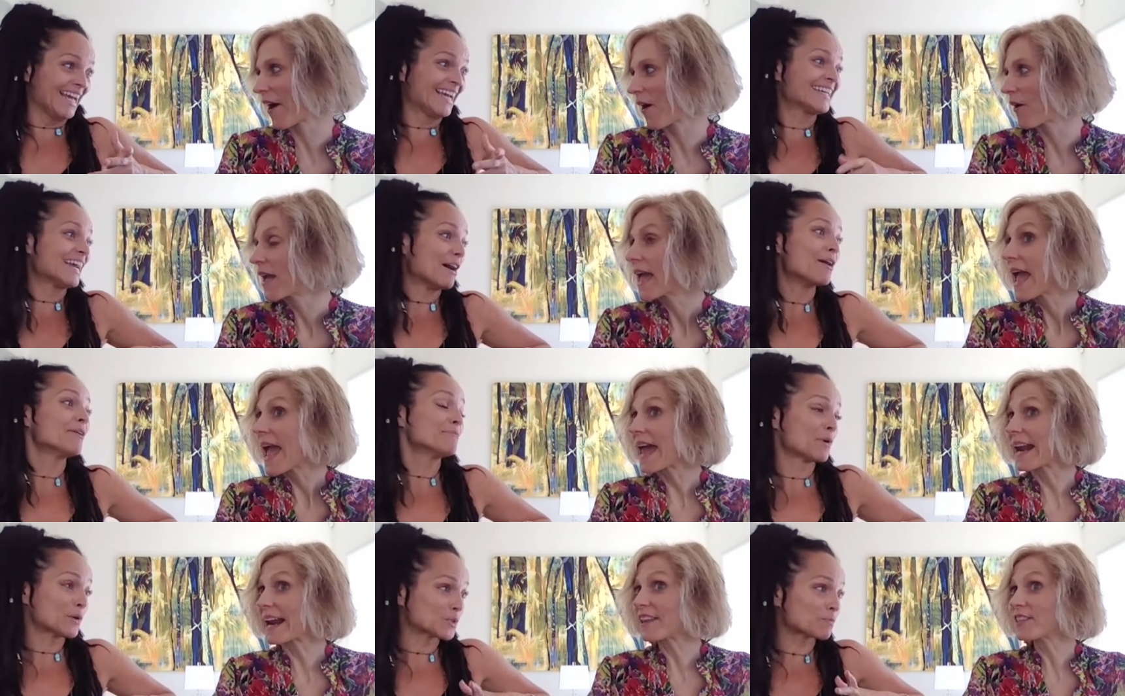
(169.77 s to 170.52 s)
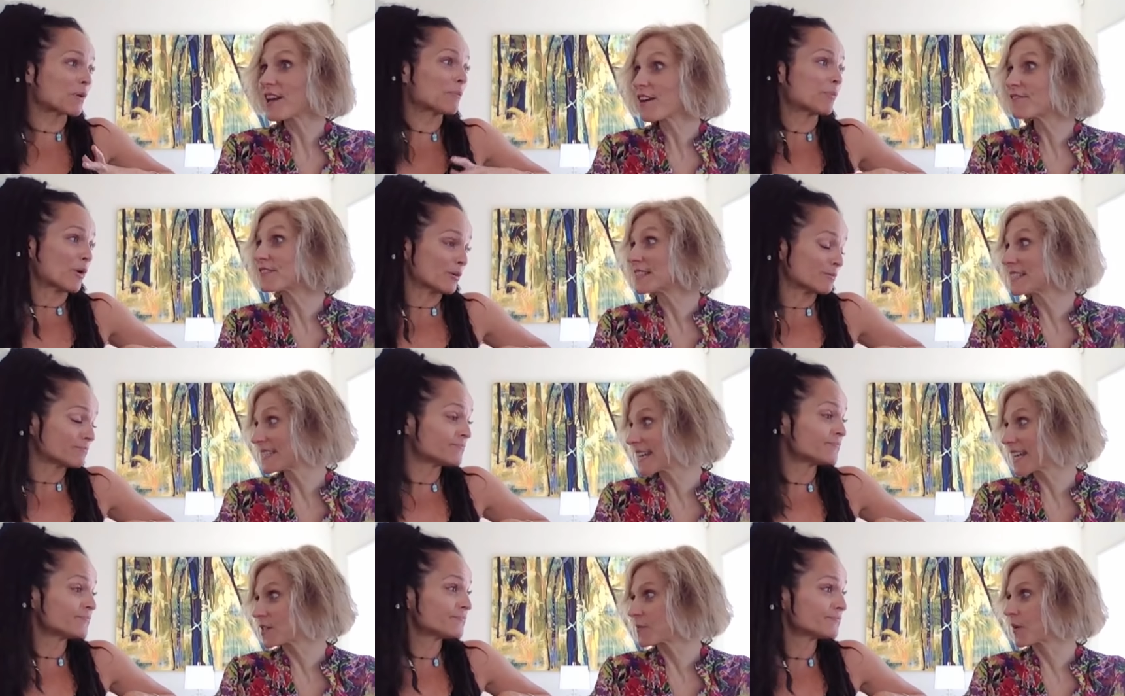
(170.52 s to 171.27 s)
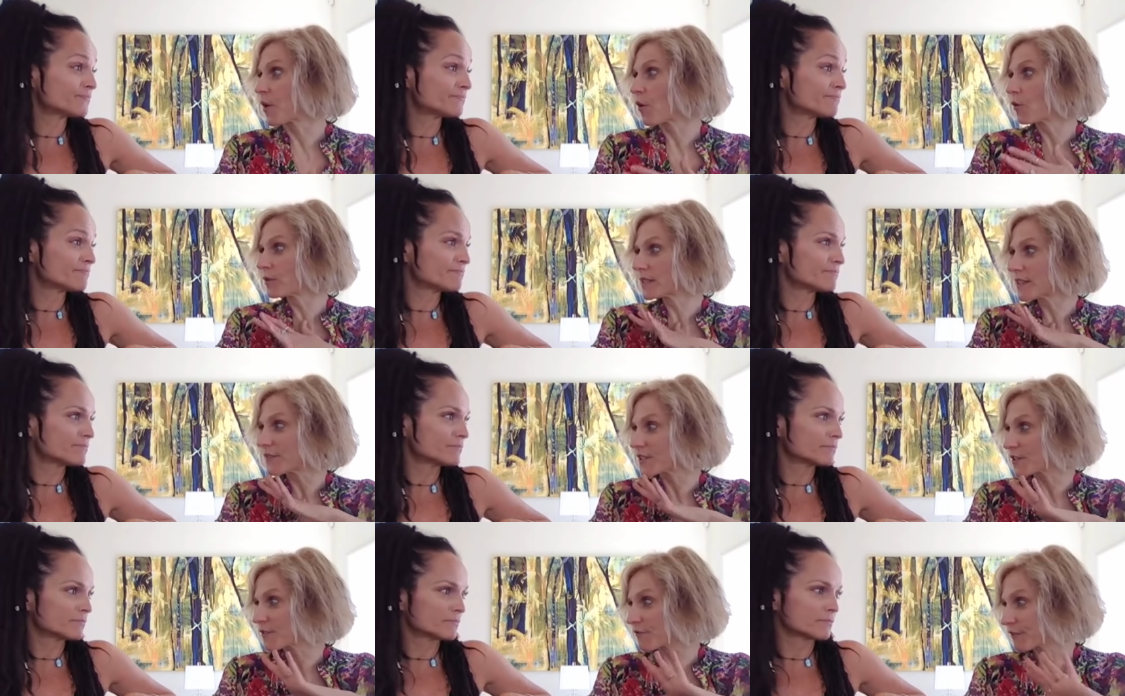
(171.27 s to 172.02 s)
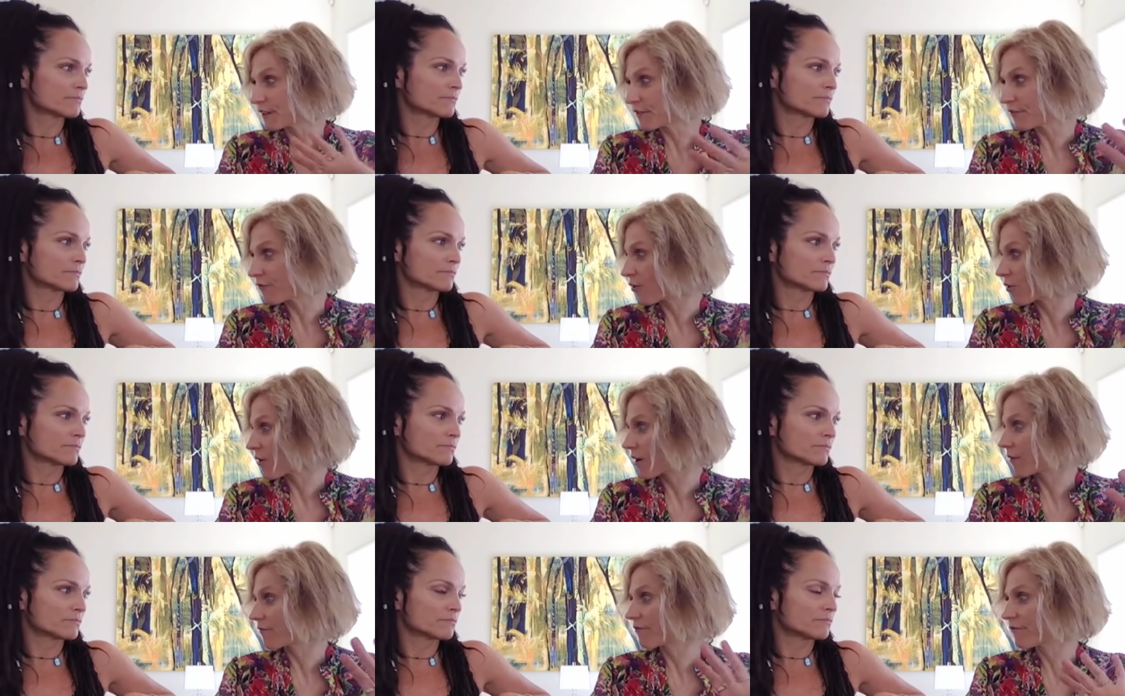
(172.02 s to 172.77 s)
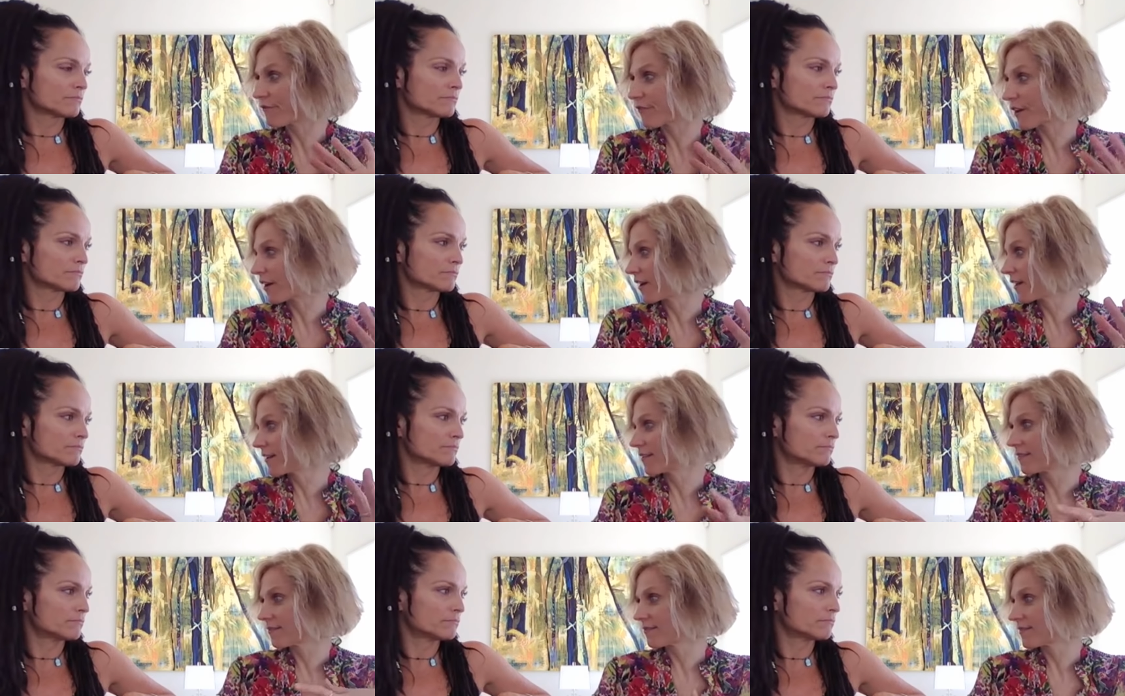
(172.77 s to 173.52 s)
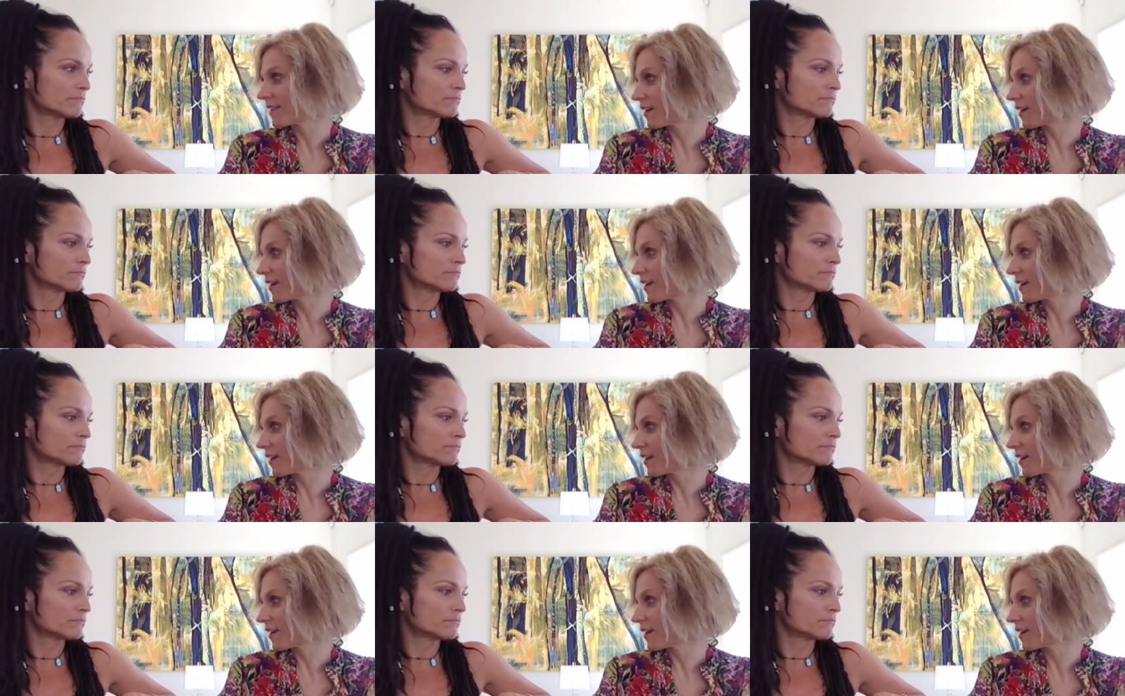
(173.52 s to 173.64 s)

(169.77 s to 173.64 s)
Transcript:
Speaker 1: out." yeah, and I love people. to dance, but only if it's free form, fun.